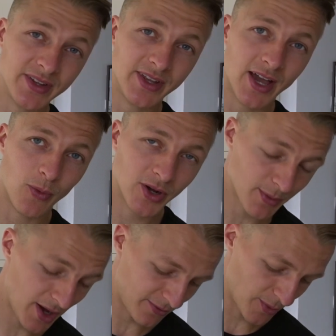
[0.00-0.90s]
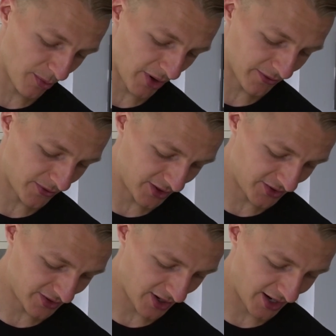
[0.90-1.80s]
Yeah, when I'm having my
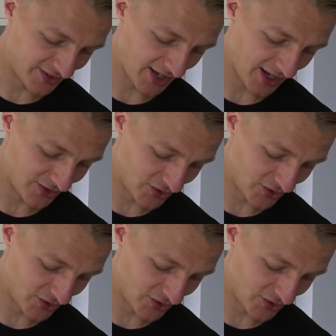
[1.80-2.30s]
breakfast, I tend